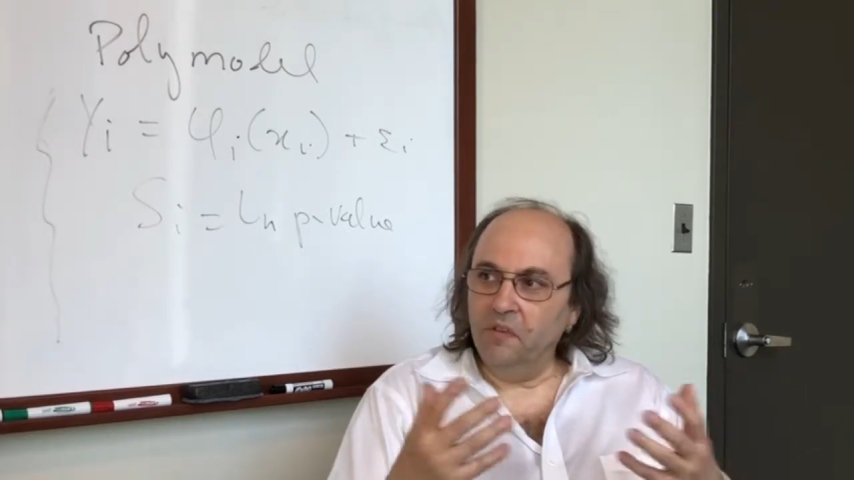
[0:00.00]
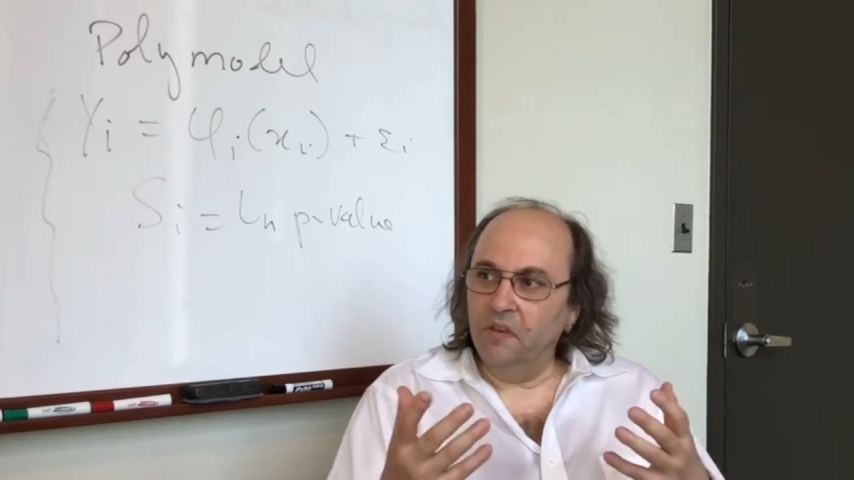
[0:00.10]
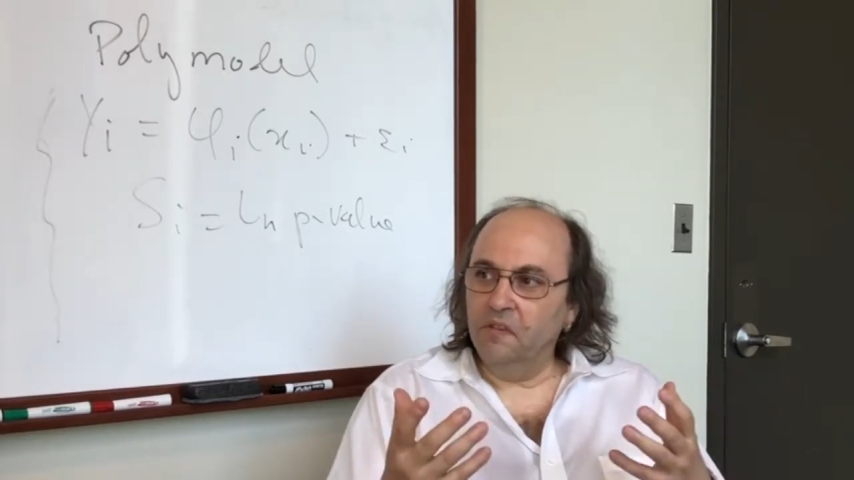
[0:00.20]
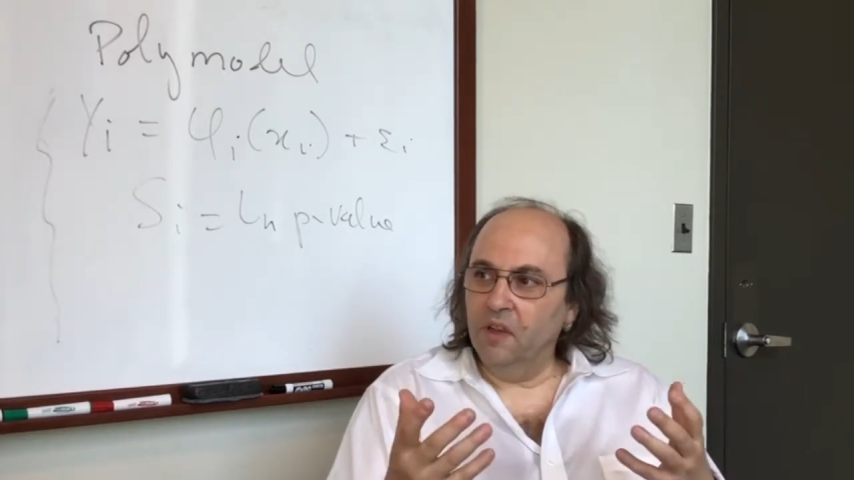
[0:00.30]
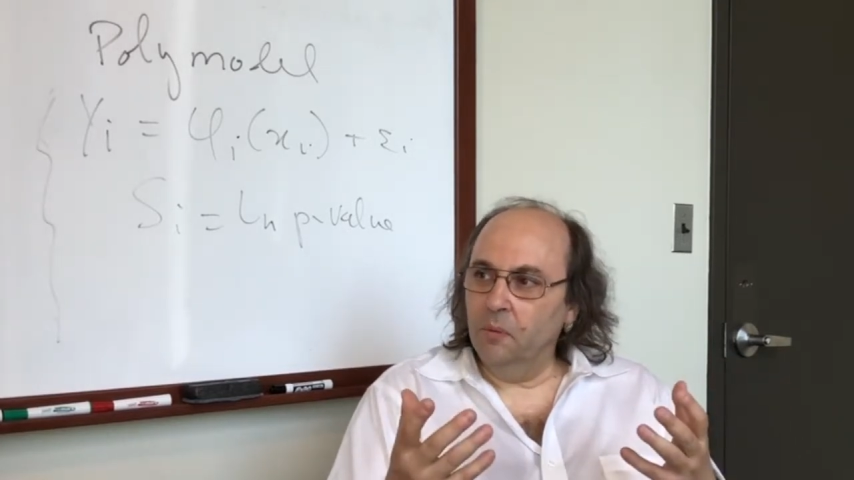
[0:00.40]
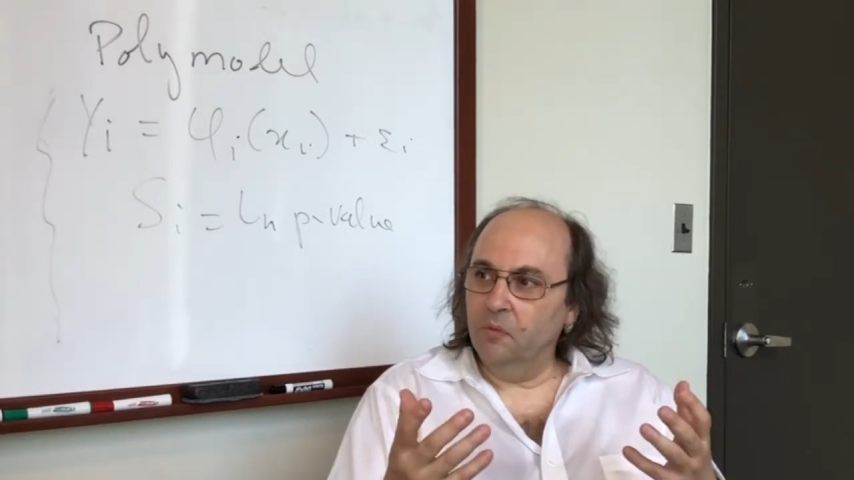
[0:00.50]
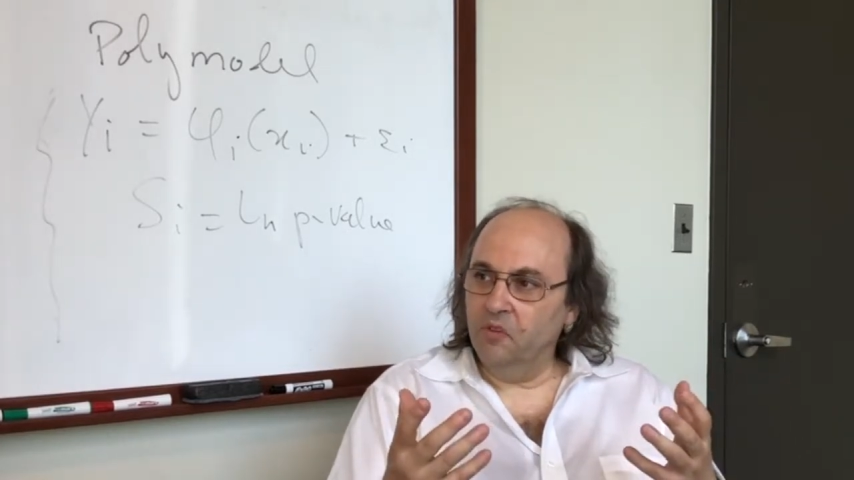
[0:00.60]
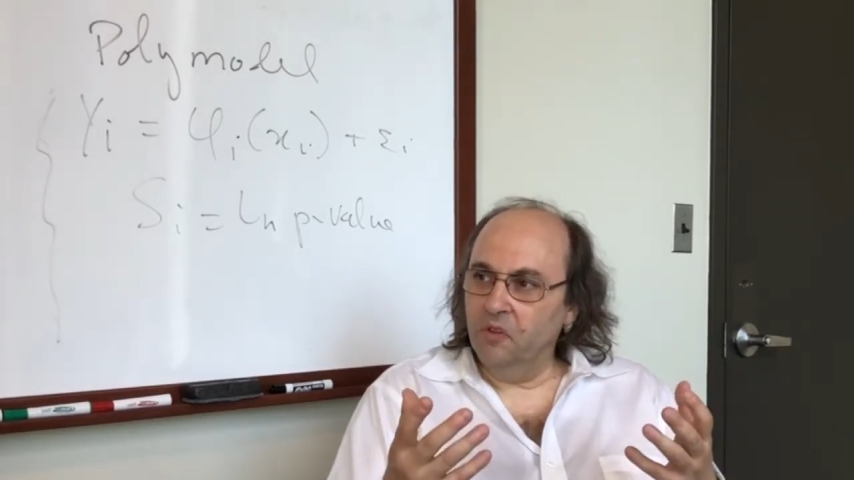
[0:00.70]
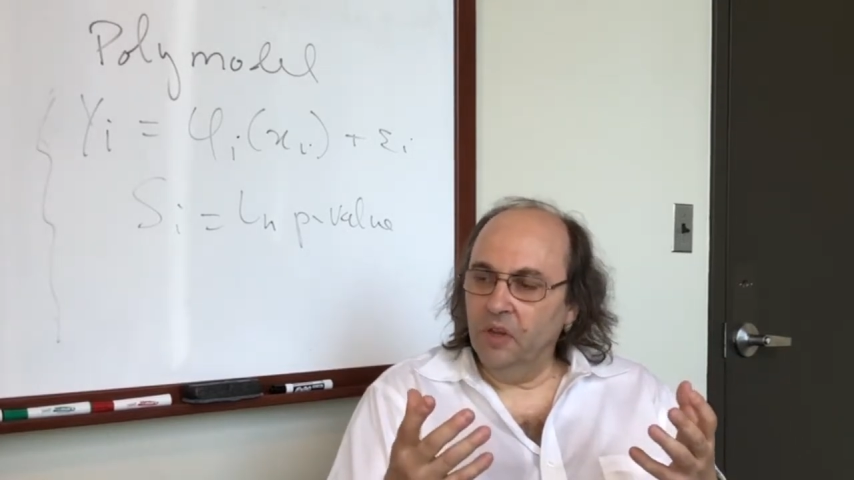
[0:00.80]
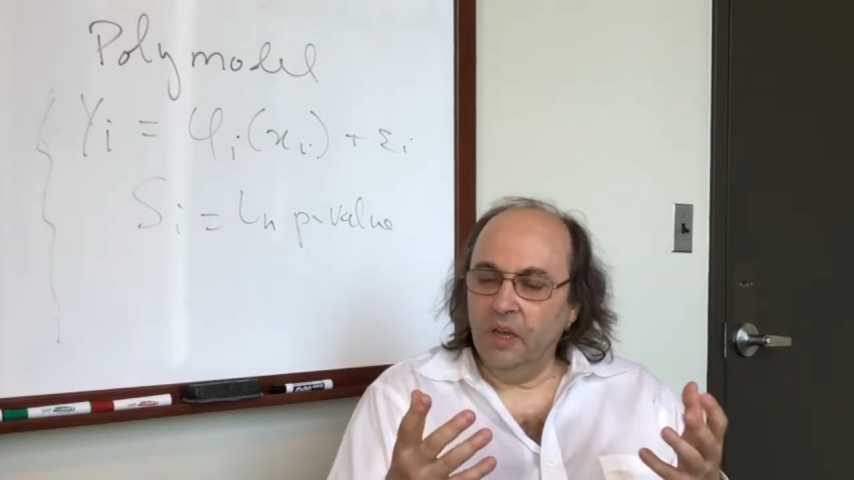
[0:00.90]

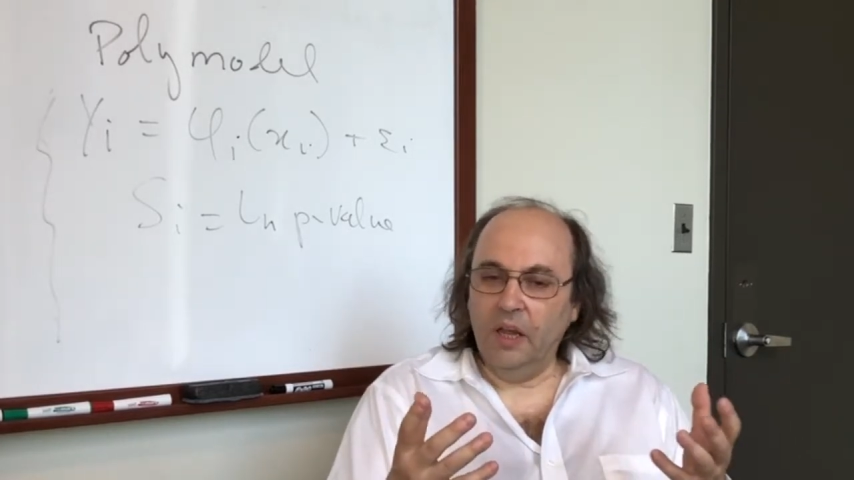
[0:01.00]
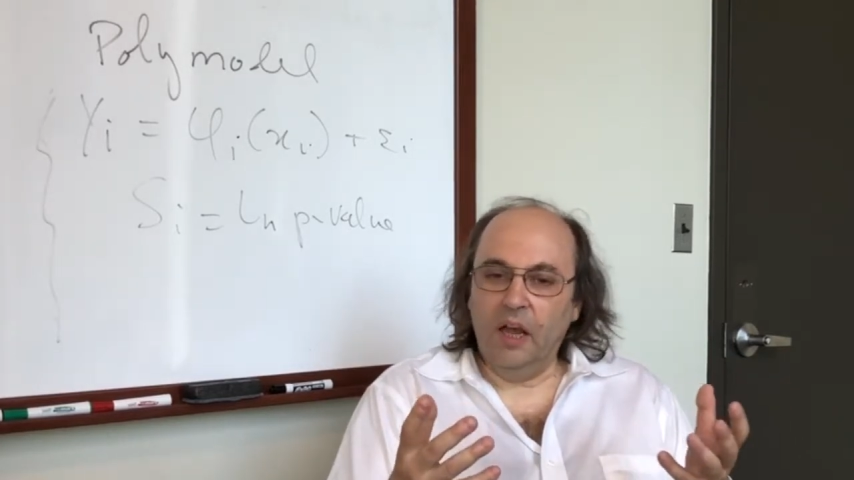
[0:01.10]
systems